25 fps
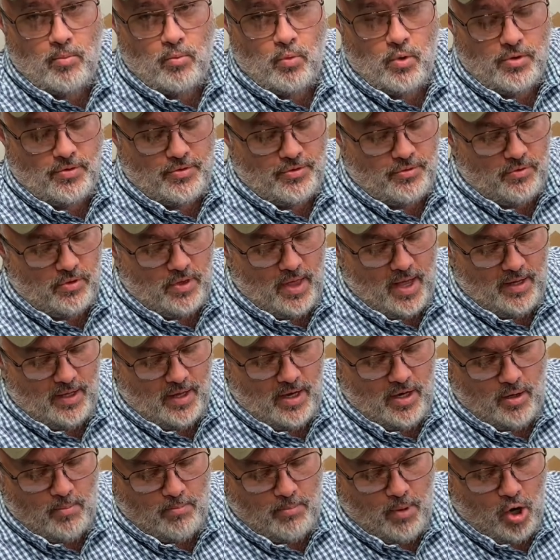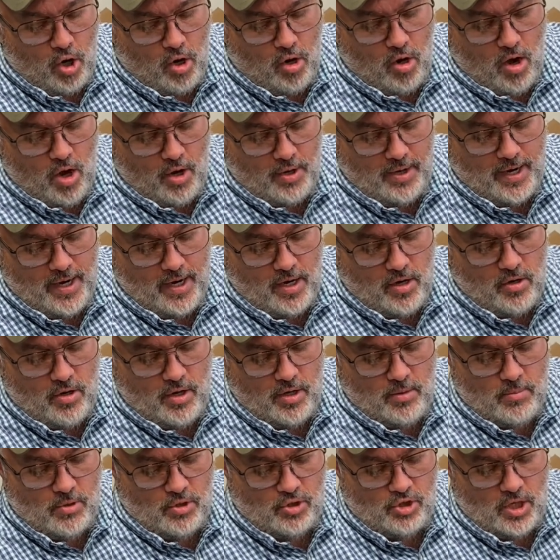with, they get a burr on here
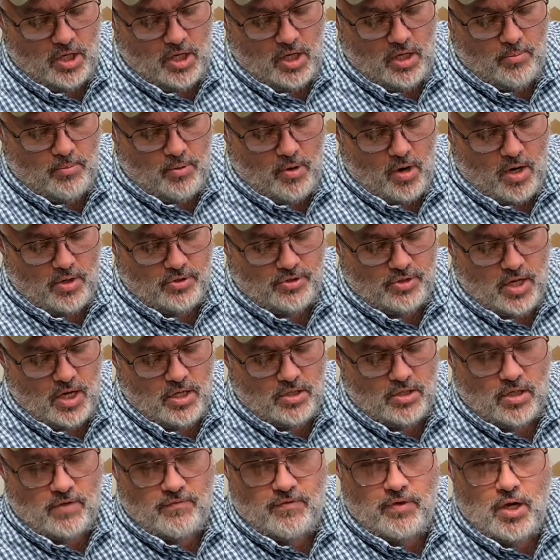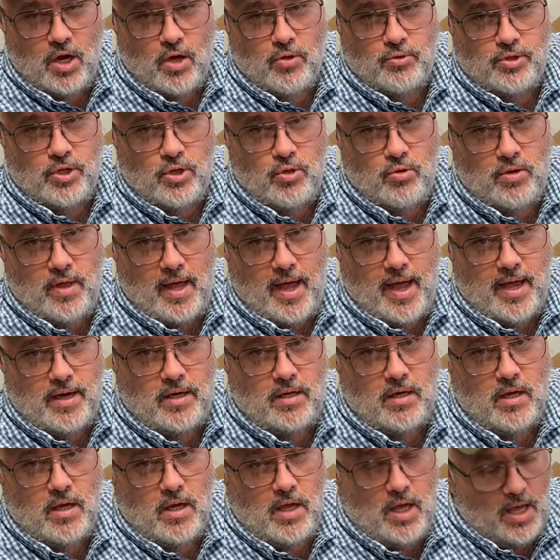in machining process, and if you don't do that,
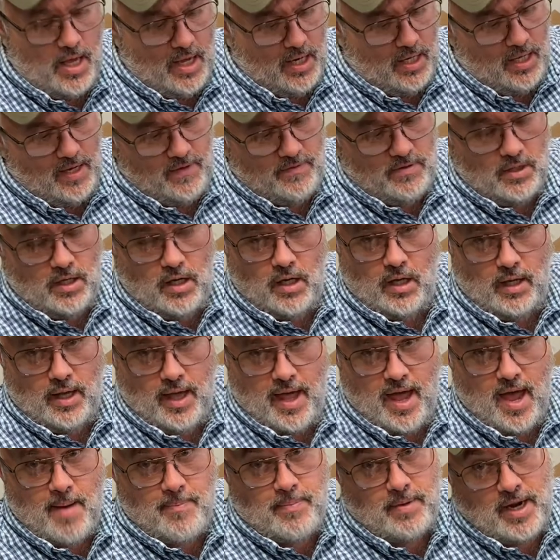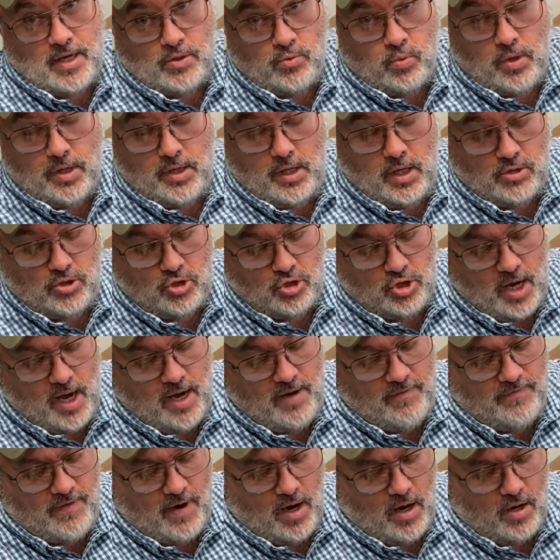it leaves a little gap, and that's where you get your
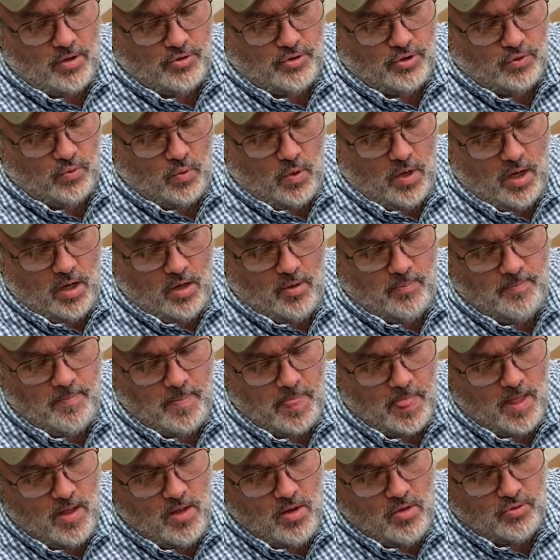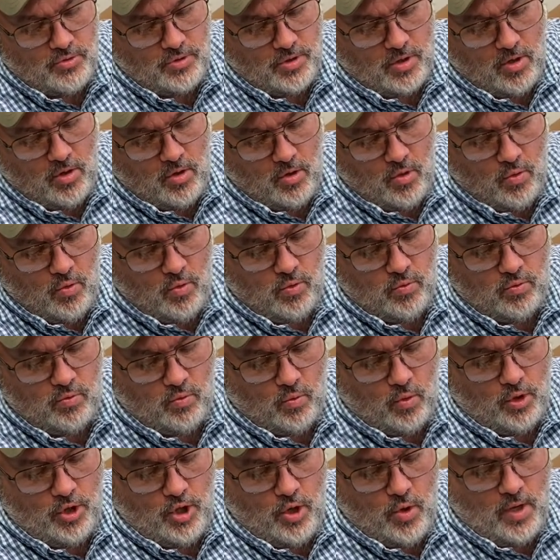chain fires as well. So
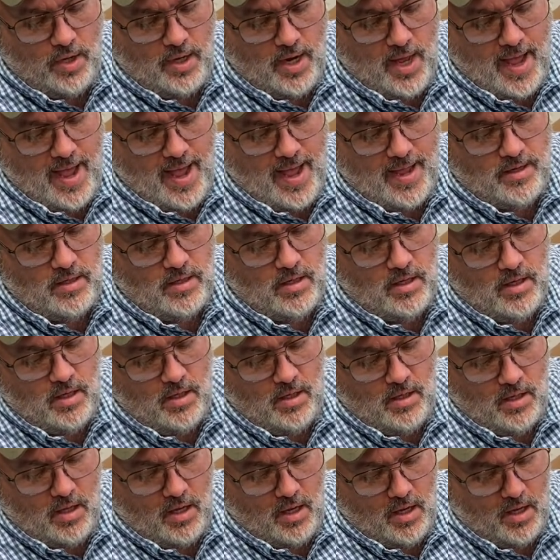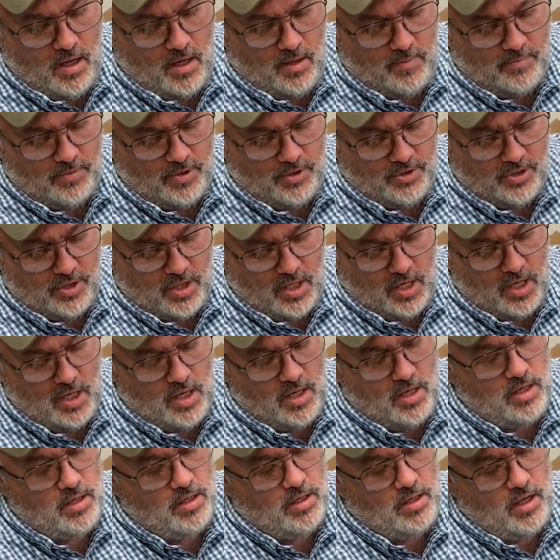we're doing that to
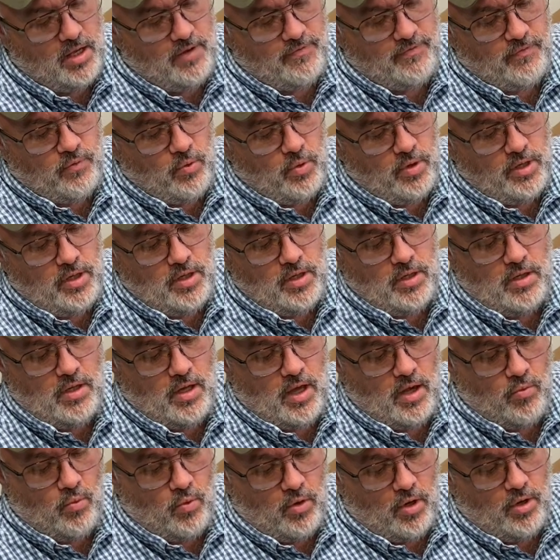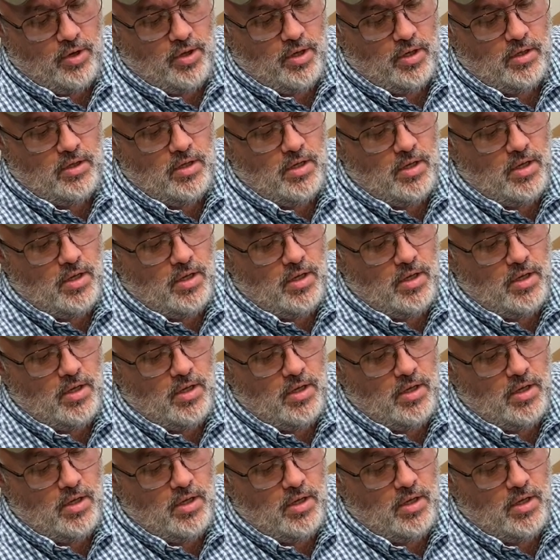see if we're gonna